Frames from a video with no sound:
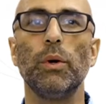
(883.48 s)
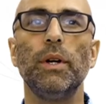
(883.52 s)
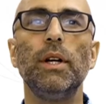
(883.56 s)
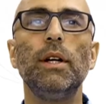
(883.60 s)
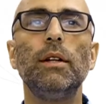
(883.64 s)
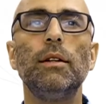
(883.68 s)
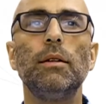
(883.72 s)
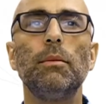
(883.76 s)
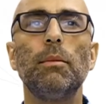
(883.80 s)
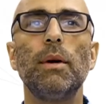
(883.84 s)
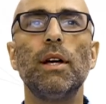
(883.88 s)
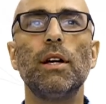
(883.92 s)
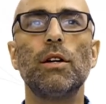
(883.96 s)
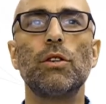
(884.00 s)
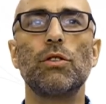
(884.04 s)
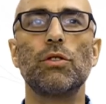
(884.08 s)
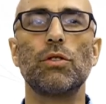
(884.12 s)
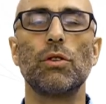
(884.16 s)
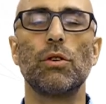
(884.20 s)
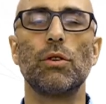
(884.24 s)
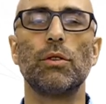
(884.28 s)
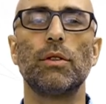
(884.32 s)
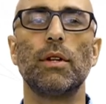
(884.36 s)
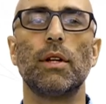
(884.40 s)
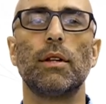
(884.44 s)
need to make
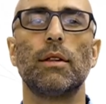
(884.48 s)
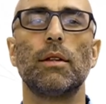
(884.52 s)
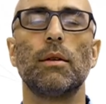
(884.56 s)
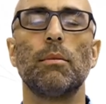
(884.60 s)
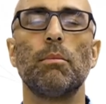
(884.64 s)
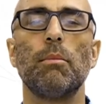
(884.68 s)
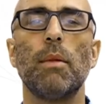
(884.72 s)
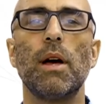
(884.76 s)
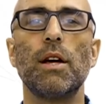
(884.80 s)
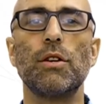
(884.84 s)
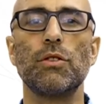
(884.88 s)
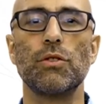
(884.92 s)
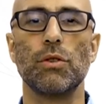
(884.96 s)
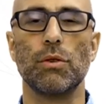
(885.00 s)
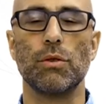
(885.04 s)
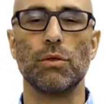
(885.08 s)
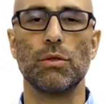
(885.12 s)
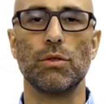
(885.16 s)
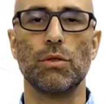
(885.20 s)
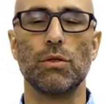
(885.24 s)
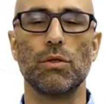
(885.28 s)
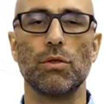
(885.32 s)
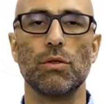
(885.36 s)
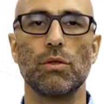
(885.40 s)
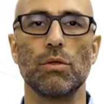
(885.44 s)
sure that the
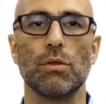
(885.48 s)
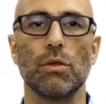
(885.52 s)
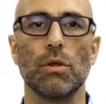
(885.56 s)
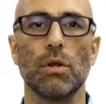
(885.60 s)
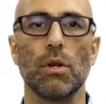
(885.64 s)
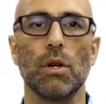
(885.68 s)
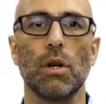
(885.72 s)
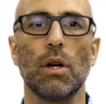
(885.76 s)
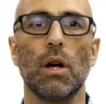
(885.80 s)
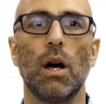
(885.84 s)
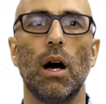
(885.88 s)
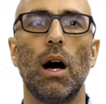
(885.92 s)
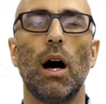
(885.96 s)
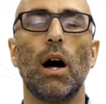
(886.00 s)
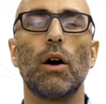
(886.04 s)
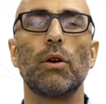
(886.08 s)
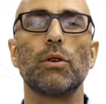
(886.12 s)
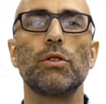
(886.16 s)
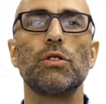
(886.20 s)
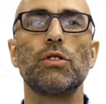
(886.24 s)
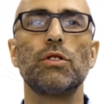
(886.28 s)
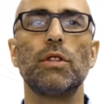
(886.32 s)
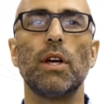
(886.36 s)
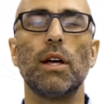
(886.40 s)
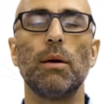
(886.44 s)
measures are
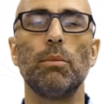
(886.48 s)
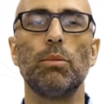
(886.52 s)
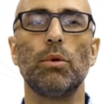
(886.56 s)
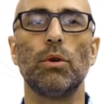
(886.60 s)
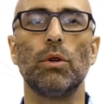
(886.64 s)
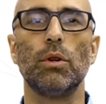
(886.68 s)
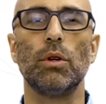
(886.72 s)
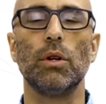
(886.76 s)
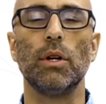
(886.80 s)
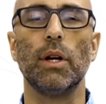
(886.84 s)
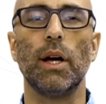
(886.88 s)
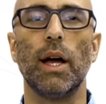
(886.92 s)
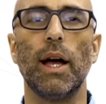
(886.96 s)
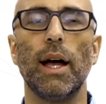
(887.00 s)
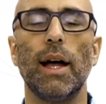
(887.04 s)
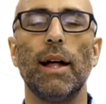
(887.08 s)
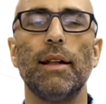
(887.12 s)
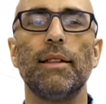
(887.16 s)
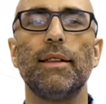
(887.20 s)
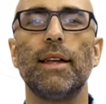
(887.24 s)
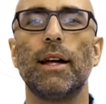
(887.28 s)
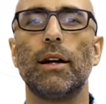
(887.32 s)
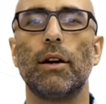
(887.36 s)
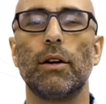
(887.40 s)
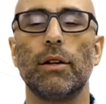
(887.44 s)
stable and
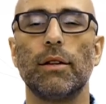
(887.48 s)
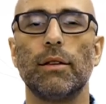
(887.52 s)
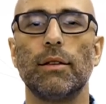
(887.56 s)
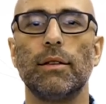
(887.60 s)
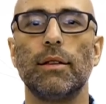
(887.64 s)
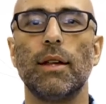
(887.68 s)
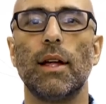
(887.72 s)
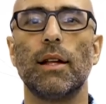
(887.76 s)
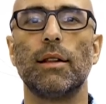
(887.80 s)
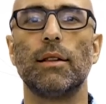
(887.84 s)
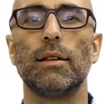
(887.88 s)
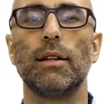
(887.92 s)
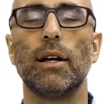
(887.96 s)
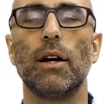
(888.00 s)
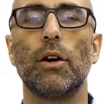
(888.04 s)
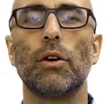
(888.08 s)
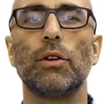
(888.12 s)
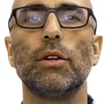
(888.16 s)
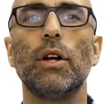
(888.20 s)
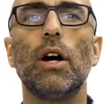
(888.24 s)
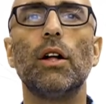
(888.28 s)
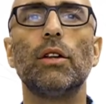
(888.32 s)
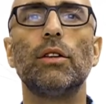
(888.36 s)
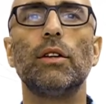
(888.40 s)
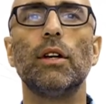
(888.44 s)
that they are
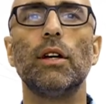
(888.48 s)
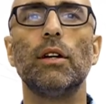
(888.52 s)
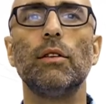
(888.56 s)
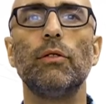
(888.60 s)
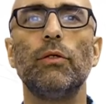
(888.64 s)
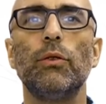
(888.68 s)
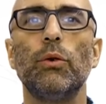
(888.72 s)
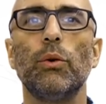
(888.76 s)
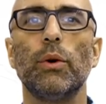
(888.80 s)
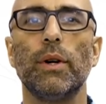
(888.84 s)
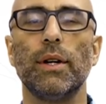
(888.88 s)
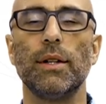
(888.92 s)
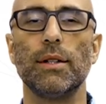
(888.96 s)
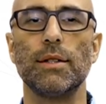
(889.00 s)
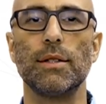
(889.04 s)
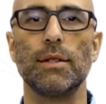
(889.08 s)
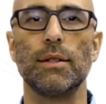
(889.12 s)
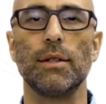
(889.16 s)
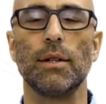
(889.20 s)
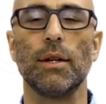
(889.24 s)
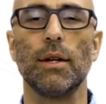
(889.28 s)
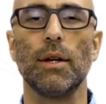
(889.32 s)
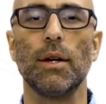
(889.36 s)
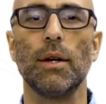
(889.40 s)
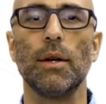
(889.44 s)
not influenced
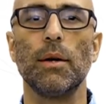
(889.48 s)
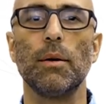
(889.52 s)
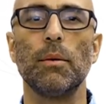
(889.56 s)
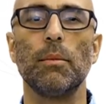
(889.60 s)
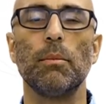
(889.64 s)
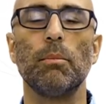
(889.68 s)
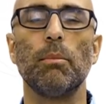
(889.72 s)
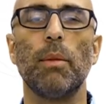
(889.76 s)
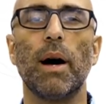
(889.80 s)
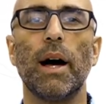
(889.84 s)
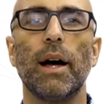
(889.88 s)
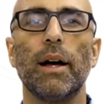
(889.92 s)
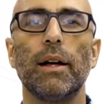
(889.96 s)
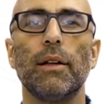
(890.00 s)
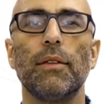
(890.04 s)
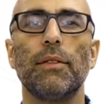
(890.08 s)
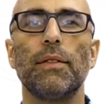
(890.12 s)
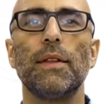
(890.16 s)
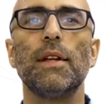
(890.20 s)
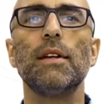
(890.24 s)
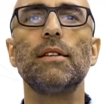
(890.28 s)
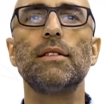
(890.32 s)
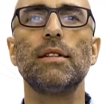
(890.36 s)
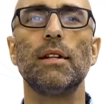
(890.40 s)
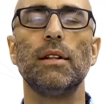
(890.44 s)
by
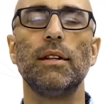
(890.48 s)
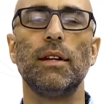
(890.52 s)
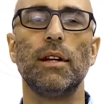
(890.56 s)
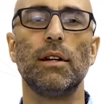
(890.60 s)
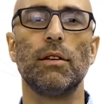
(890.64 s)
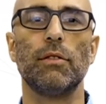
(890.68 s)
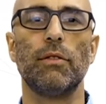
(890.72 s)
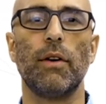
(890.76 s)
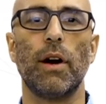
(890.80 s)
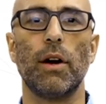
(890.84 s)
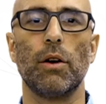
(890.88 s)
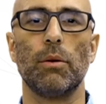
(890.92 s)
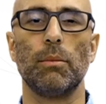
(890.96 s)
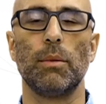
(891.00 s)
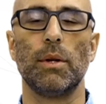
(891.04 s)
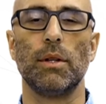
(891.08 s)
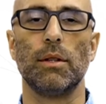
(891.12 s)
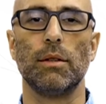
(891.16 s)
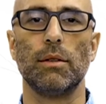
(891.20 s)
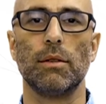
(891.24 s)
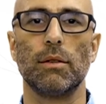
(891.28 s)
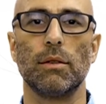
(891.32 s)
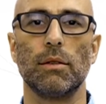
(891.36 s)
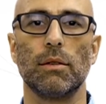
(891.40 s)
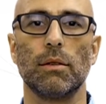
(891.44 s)
things in the
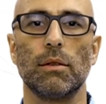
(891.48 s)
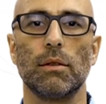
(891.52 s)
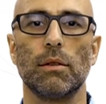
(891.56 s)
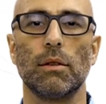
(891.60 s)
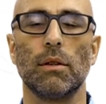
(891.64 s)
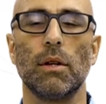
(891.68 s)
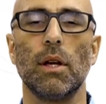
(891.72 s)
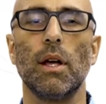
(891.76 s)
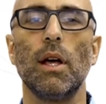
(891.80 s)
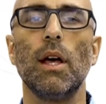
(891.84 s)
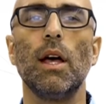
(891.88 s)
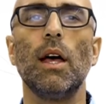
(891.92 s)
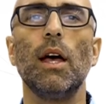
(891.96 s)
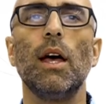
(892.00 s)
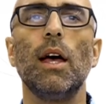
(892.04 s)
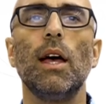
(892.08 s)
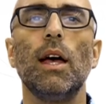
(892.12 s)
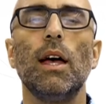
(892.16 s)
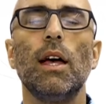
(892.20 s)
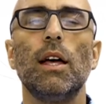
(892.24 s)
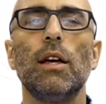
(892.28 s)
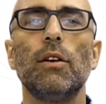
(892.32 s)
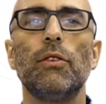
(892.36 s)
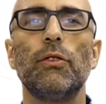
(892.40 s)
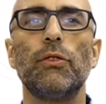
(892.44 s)
environment.
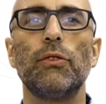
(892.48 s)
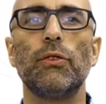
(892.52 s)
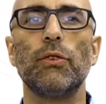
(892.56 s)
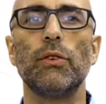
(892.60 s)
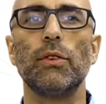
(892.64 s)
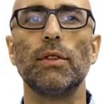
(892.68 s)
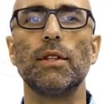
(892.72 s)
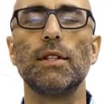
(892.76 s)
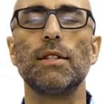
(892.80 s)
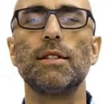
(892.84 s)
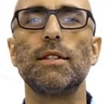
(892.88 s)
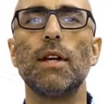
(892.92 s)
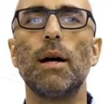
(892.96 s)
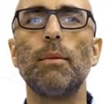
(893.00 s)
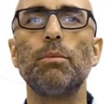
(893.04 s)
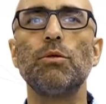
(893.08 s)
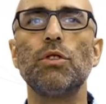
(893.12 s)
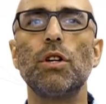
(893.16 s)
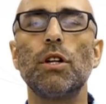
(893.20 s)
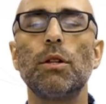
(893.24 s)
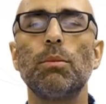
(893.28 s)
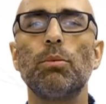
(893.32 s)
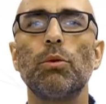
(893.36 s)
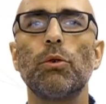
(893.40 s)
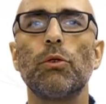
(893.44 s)
If the
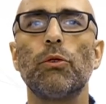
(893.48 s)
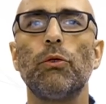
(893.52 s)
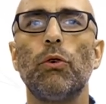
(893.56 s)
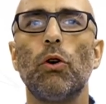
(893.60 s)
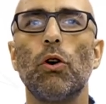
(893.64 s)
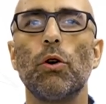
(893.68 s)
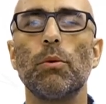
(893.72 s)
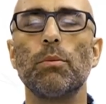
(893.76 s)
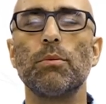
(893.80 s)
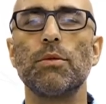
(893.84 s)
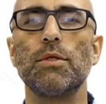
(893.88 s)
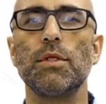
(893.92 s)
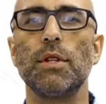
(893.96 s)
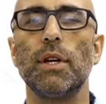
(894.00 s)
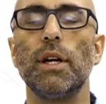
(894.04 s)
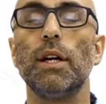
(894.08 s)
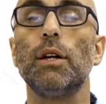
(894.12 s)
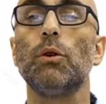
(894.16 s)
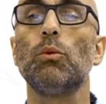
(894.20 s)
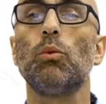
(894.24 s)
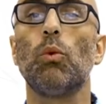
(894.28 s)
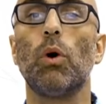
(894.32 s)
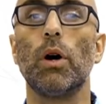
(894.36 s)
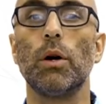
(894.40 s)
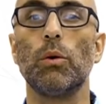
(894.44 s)
subject performs
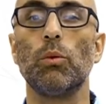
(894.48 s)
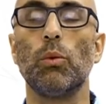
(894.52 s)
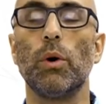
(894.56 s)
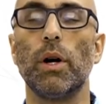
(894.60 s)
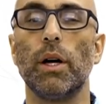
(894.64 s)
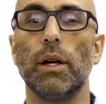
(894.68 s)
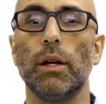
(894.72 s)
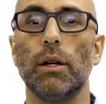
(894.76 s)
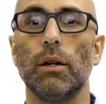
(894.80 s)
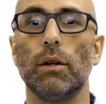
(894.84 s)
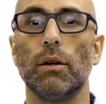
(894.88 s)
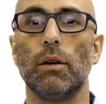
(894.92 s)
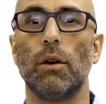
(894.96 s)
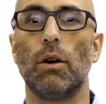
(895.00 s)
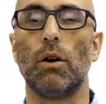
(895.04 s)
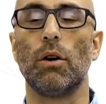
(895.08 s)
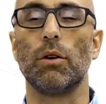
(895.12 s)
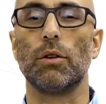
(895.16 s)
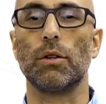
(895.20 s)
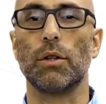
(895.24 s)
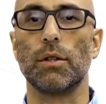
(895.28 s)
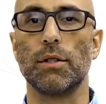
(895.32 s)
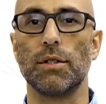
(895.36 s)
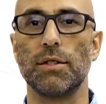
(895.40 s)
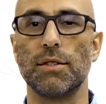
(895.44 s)
in one way on
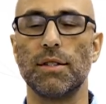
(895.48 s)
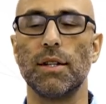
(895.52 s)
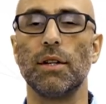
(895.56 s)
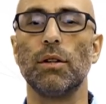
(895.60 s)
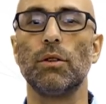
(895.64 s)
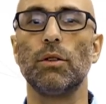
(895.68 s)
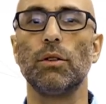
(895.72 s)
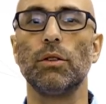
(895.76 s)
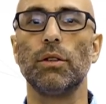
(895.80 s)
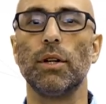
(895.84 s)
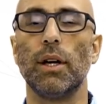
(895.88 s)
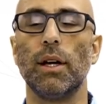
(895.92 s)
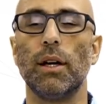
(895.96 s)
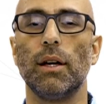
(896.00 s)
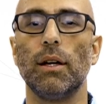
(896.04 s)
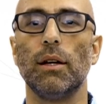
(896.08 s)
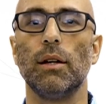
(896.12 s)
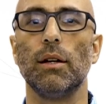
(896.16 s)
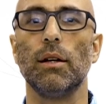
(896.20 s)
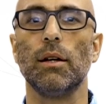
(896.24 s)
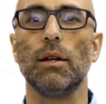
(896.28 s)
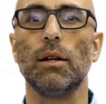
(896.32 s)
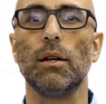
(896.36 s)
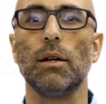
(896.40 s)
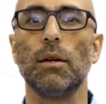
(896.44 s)
a single day,
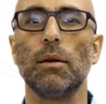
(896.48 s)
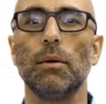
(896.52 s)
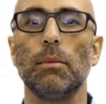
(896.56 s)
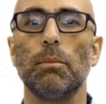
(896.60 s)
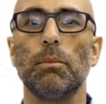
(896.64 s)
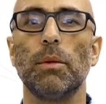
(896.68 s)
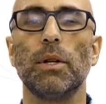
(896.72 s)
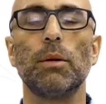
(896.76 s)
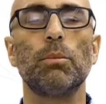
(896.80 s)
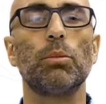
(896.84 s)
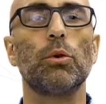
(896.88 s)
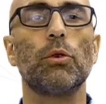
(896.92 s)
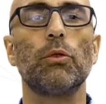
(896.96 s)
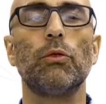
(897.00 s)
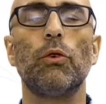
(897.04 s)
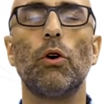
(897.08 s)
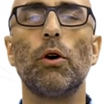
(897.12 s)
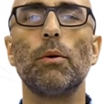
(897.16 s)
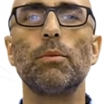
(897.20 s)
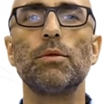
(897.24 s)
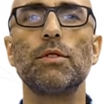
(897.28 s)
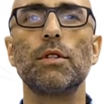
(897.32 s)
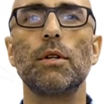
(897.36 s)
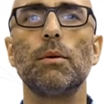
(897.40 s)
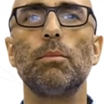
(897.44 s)
but
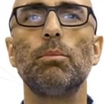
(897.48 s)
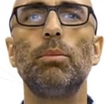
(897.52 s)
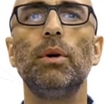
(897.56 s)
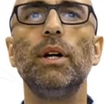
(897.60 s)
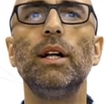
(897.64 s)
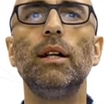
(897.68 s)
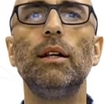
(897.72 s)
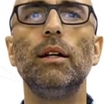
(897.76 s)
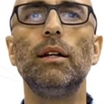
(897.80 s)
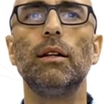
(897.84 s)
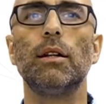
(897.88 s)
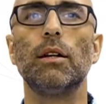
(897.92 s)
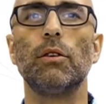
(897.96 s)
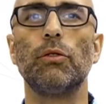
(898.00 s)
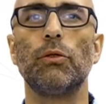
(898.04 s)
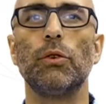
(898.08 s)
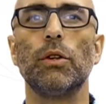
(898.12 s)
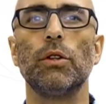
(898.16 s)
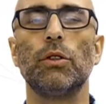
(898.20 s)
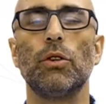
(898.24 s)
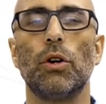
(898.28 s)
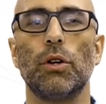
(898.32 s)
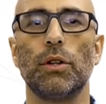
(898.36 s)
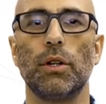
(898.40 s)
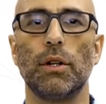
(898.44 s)
performs completely
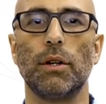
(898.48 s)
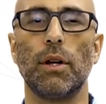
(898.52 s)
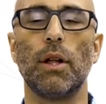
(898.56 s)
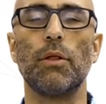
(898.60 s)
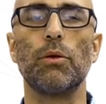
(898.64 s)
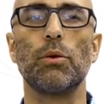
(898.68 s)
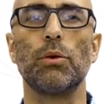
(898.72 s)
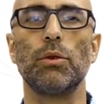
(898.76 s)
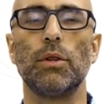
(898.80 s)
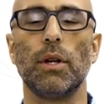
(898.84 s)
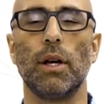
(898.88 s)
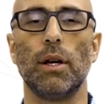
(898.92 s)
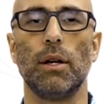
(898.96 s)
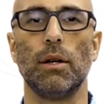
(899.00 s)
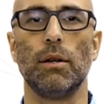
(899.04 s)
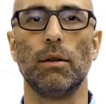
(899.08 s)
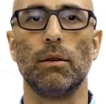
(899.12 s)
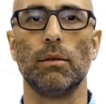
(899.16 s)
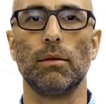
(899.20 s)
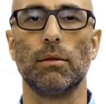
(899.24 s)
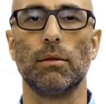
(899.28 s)
different on another day,